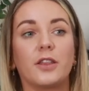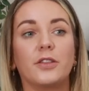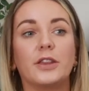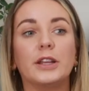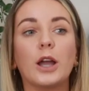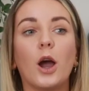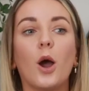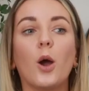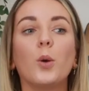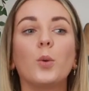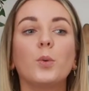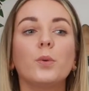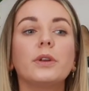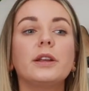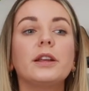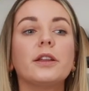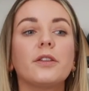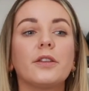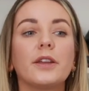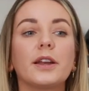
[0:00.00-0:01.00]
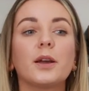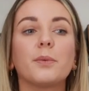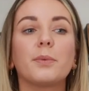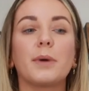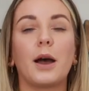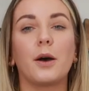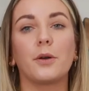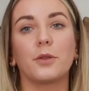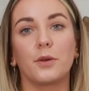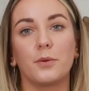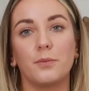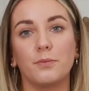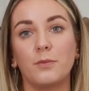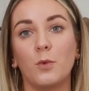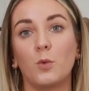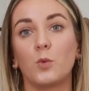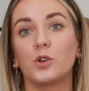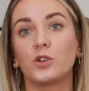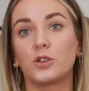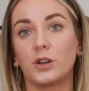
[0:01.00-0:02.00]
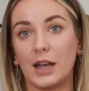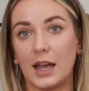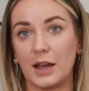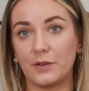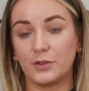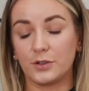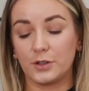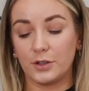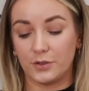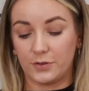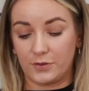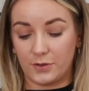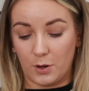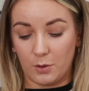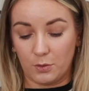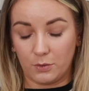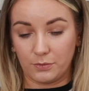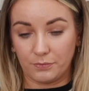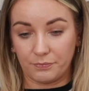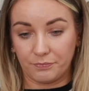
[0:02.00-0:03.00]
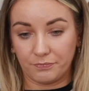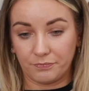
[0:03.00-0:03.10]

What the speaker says: The only thing about them, which I have to fault,